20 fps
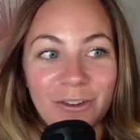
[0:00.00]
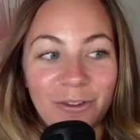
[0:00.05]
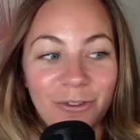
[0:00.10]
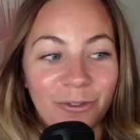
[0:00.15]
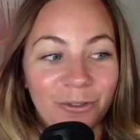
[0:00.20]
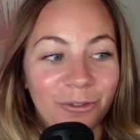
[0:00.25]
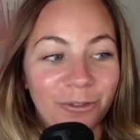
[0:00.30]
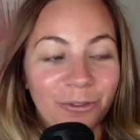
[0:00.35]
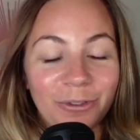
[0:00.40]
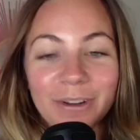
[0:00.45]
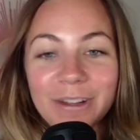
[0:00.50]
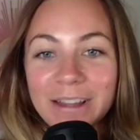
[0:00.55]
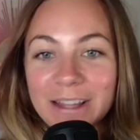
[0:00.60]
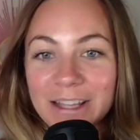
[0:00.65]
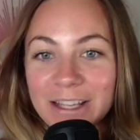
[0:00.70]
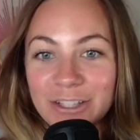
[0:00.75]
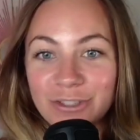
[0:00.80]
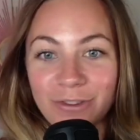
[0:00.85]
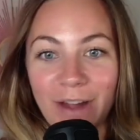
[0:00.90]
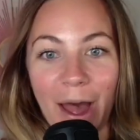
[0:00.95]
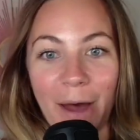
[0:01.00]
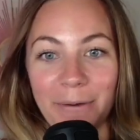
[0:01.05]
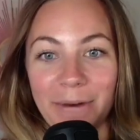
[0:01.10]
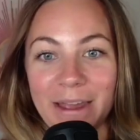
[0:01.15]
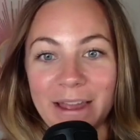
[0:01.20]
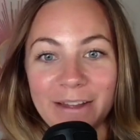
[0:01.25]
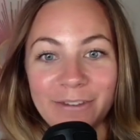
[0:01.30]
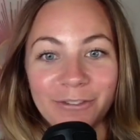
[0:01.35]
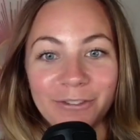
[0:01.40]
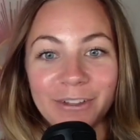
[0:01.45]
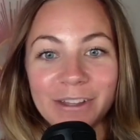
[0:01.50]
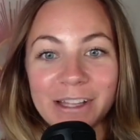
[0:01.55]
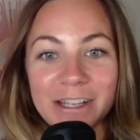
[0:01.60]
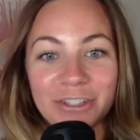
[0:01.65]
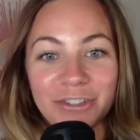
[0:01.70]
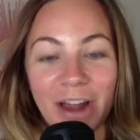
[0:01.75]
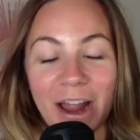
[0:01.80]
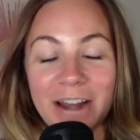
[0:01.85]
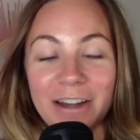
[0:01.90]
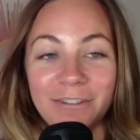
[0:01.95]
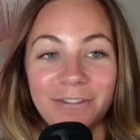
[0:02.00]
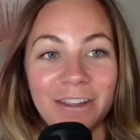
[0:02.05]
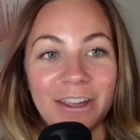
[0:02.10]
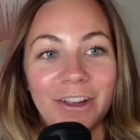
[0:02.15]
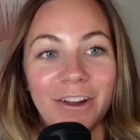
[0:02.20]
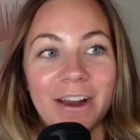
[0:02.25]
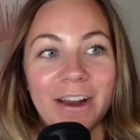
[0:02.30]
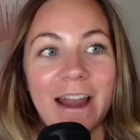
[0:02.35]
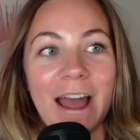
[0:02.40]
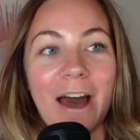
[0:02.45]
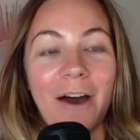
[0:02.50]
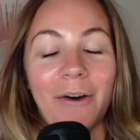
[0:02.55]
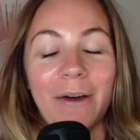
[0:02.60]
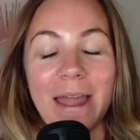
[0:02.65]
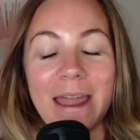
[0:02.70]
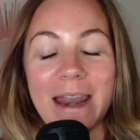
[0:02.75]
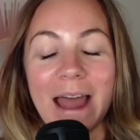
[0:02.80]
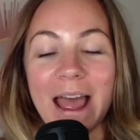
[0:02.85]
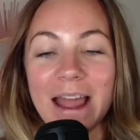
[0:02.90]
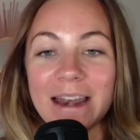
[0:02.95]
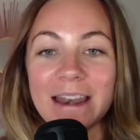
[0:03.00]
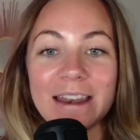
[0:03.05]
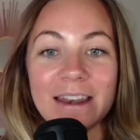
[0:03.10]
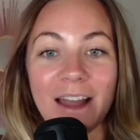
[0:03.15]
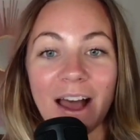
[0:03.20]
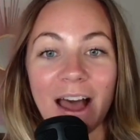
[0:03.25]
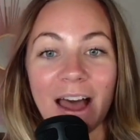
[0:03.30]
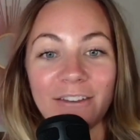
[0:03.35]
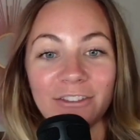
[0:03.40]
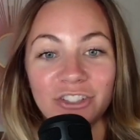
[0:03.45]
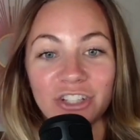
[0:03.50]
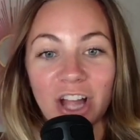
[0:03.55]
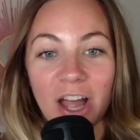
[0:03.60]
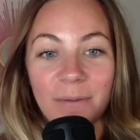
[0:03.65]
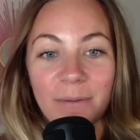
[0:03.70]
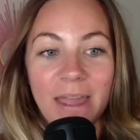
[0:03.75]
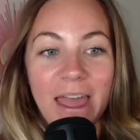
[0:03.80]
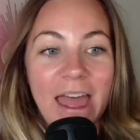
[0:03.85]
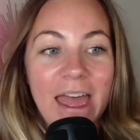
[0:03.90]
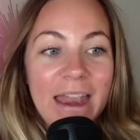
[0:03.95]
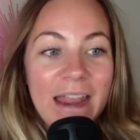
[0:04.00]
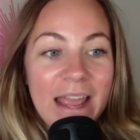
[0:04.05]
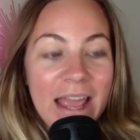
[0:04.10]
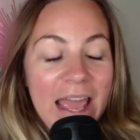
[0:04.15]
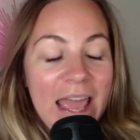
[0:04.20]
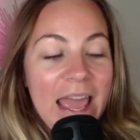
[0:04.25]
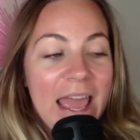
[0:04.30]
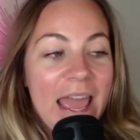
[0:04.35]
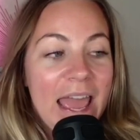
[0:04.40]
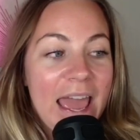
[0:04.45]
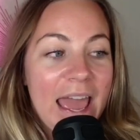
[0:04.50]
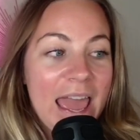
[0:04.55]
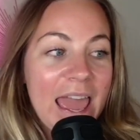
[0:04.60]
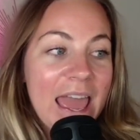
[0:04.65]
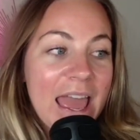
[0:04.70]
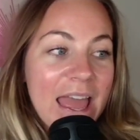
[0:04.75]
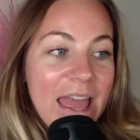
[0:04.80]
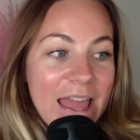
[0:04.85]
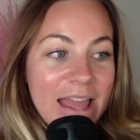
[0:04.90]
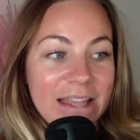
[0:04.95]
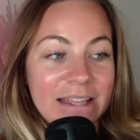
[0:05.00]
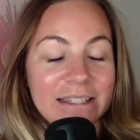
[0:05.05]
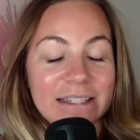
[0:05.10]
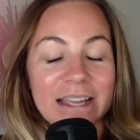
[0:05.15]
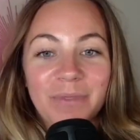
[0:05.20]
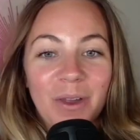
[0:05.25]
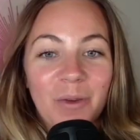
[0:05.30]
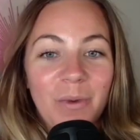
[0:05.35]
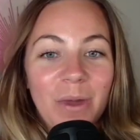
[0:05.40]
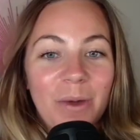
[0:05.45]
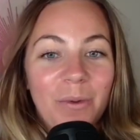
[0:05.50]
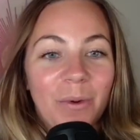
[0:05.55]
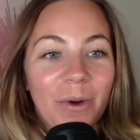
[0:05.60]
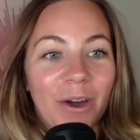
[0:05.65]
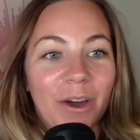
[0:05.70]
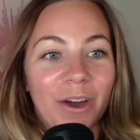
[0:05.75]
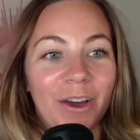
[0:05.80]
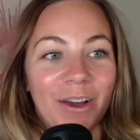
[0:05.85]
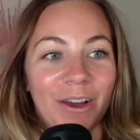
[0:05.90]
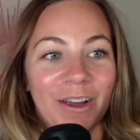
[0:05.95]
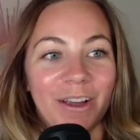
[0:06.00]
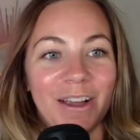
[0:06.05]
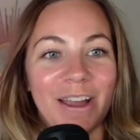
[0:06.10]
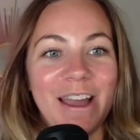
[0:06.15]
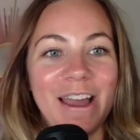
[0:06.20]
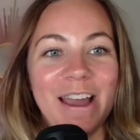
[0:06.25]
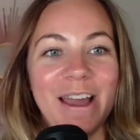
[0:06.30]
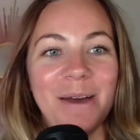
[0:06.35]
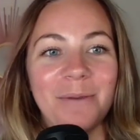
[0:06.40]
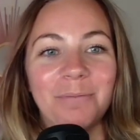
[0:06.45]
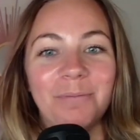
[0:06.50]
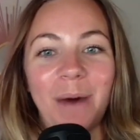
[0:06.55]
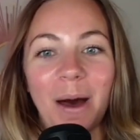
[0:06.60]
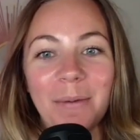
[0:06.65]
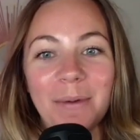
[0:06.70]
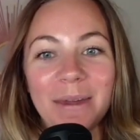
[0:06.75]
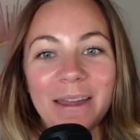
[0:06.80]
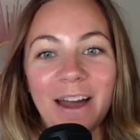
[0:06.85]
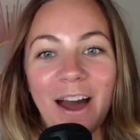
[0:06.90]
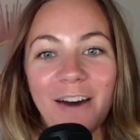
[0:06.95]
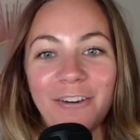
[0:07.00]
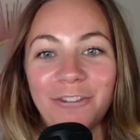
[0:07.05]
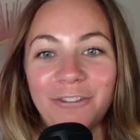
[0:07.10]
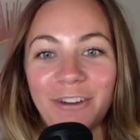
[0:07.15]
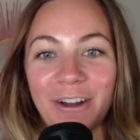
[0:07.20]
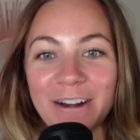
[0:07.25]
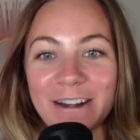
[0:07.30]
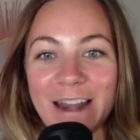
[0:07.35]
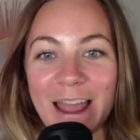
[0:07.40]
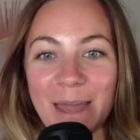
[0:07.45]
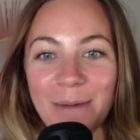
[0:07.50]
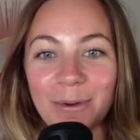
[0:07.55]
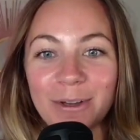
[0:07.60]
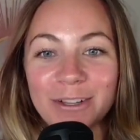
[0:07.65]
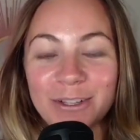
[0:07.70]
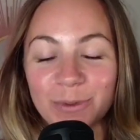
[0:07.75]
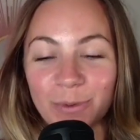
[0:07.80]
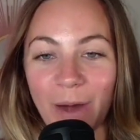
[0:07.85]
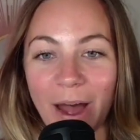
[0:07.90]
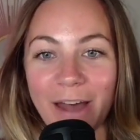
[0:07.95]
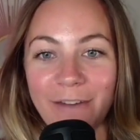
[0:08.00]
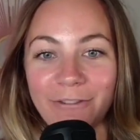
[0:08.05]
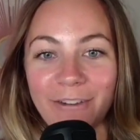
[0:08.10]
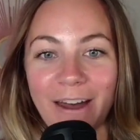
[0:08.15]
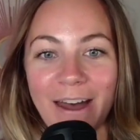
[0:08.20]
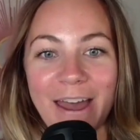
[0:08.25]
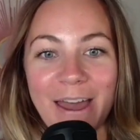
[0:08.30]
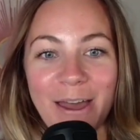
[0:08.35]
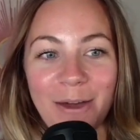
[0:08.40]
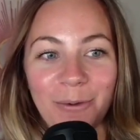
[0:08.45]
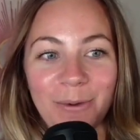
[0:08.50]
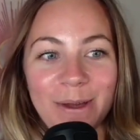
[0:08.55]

really drowning, really trying to figure it out. And I did not have a job yet. and we were bumming off of our neighbor's Wi-Fi.